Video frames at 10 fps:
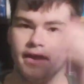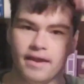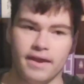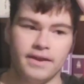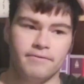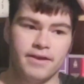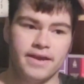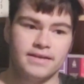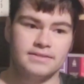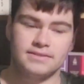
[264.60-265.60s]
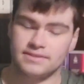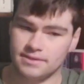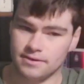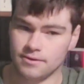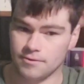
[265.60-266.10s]
Anyway,
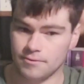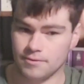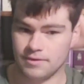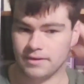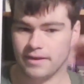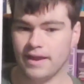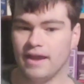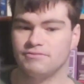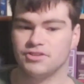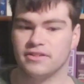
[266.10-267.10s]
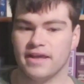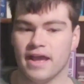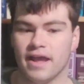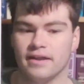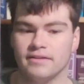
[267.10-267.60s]
so after
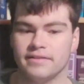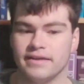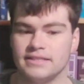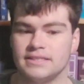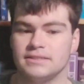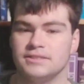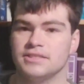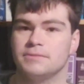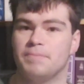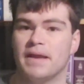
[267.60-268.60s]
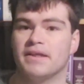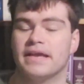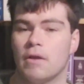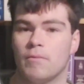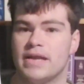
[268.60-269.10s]
that, they just spend
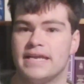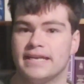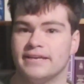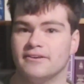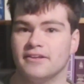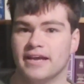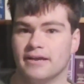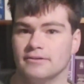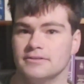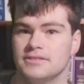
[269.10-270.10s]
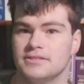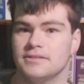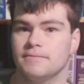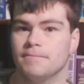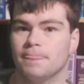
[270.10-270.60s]
like a week in Hill House,
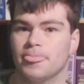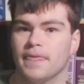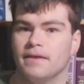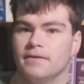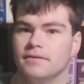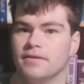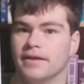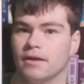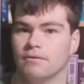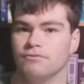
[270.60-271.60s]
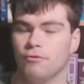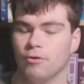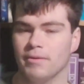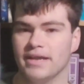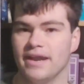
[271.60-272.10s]
like our
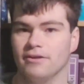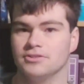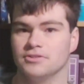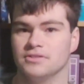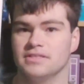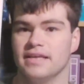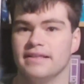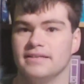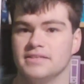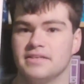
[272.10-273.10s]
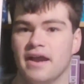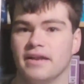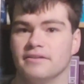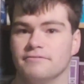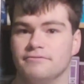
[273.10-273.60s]
4 main characters, and they just
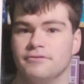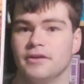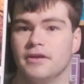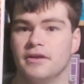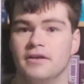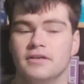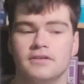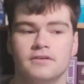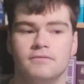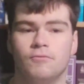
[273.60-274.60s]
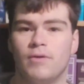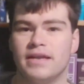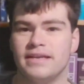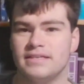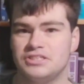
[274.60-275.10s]
kind of
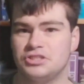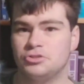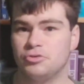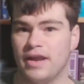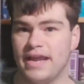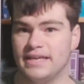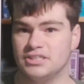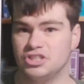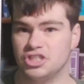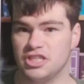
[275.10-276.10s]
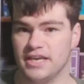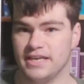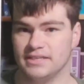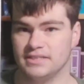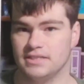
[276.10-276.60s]
witness strange
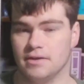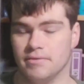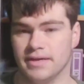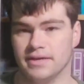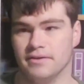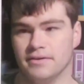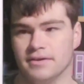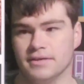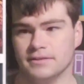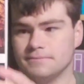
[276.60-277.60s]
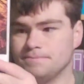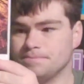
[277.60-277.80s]
things going on.